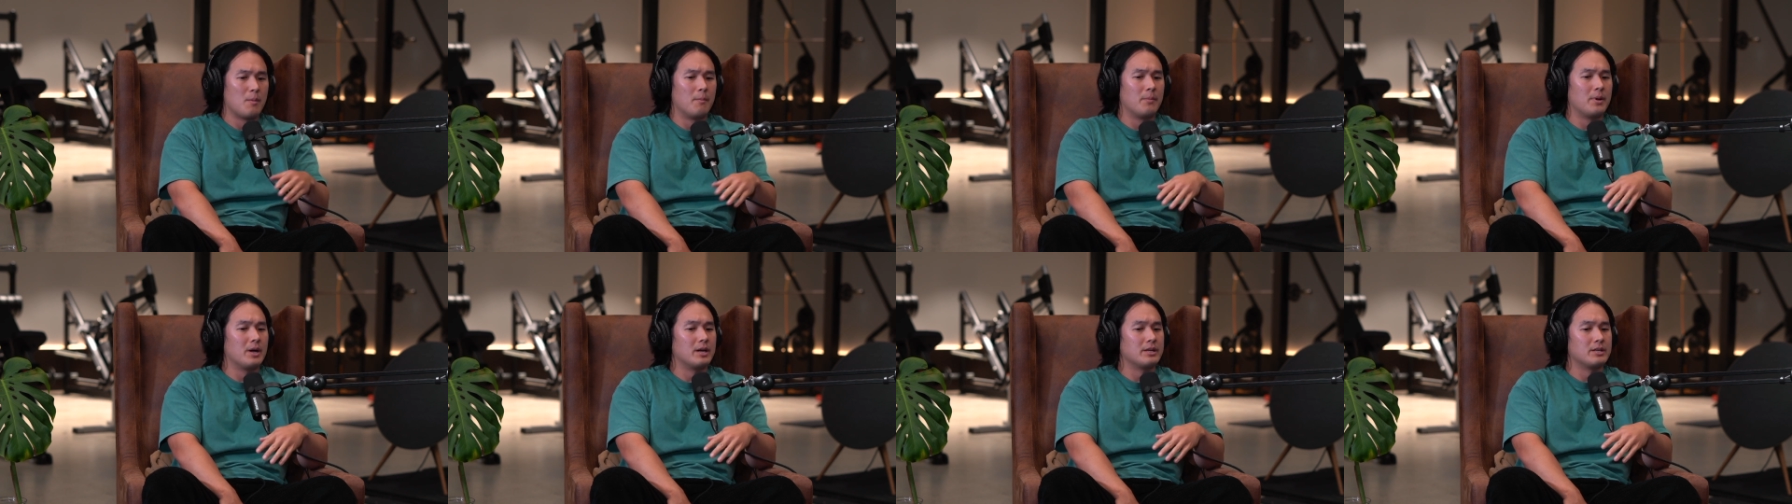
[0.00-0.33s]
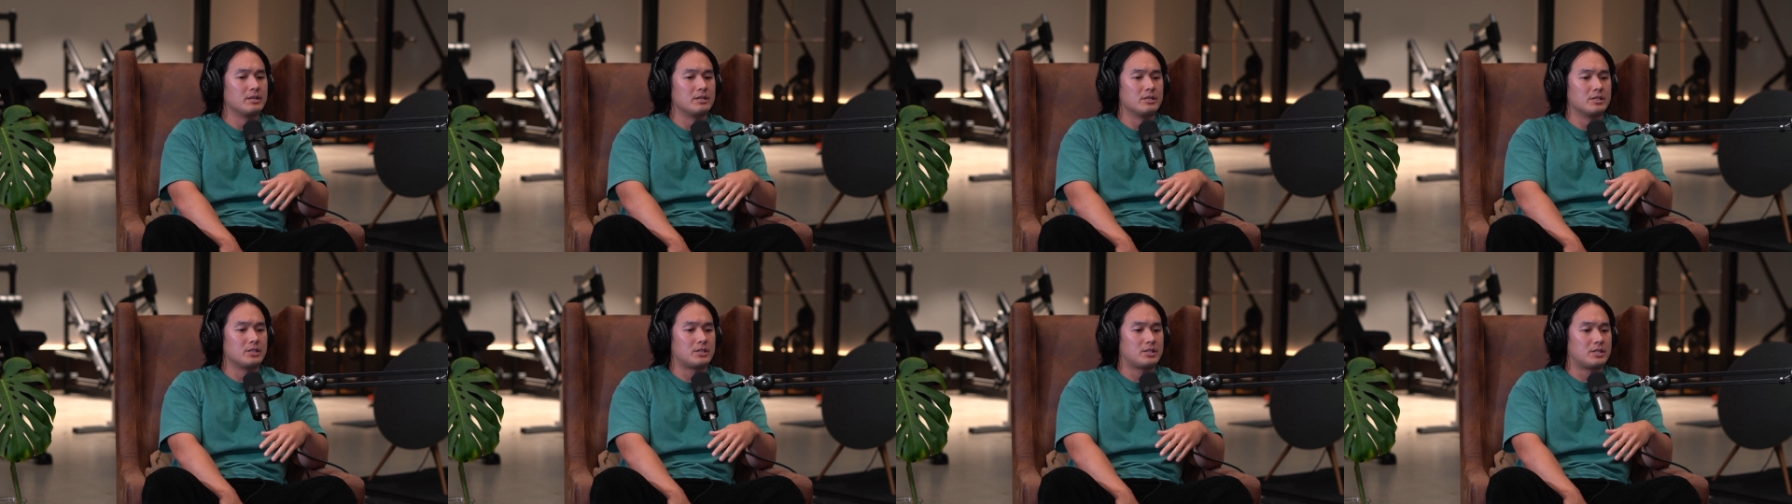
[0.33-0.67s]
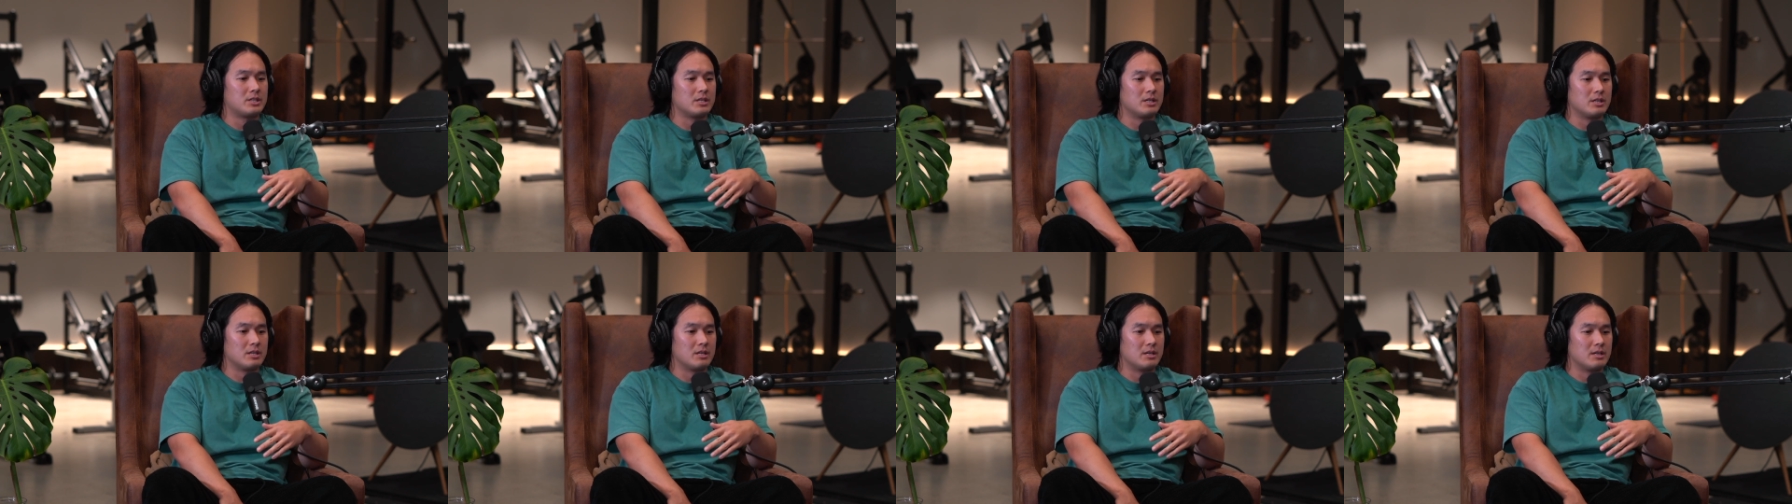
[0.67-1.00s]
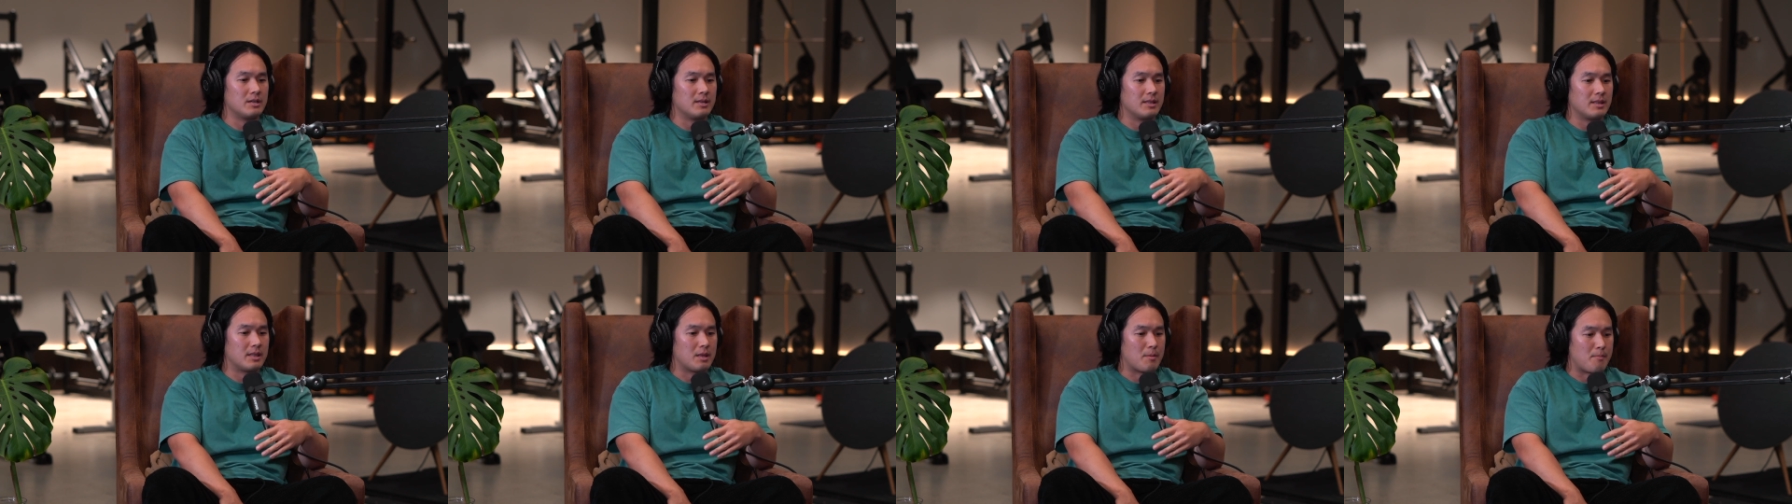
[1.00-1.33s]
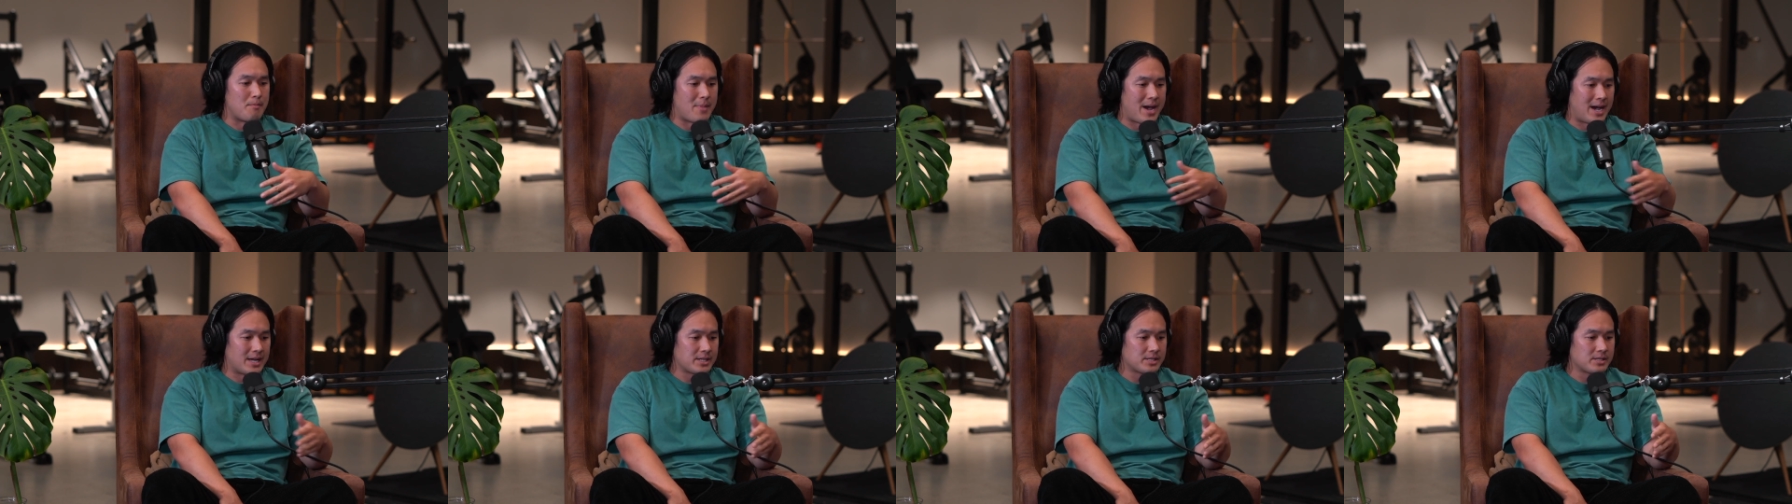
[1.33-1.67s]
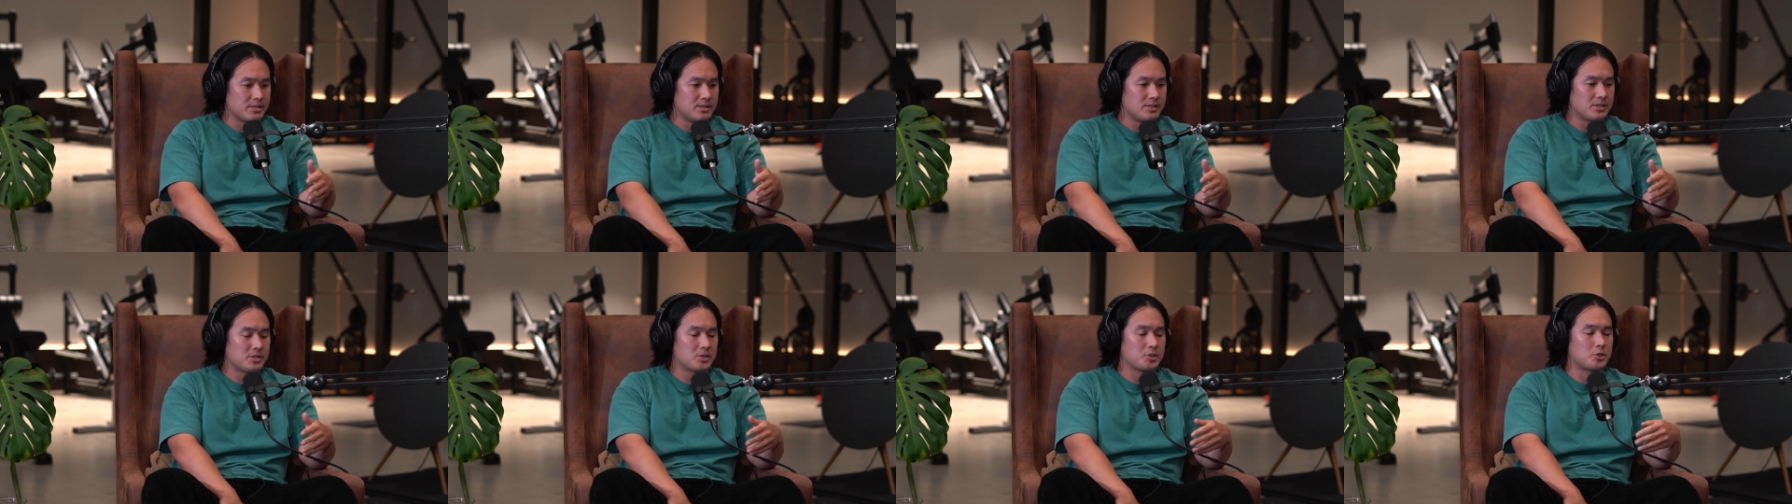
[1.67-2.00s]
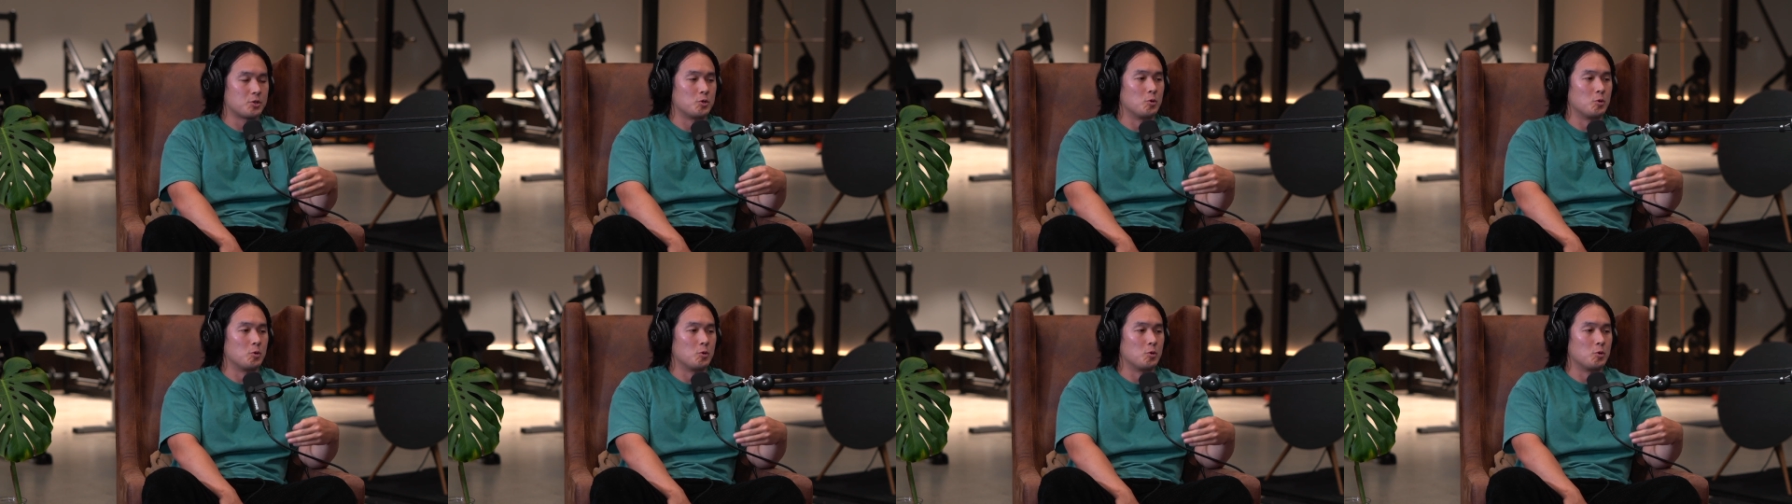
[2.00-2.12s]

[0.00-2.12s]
But to the masses,